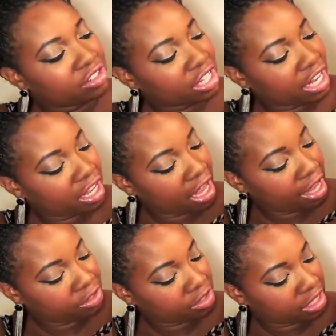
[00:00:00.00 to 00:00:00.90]
and
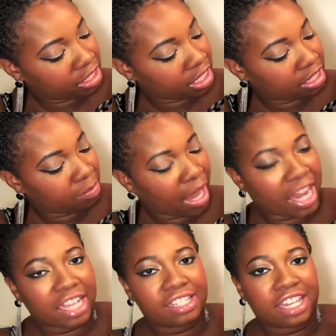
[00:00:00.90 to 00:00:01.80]
as you can see, the
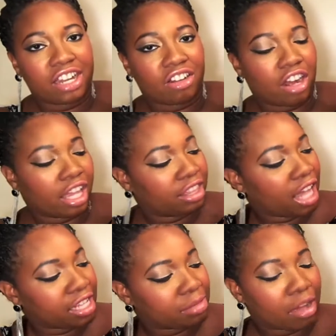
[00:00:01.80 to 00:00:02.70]
pans here are a
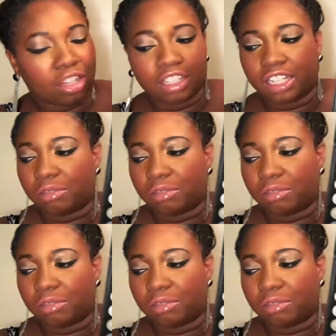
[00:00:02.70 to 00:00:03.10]
lot smaller than the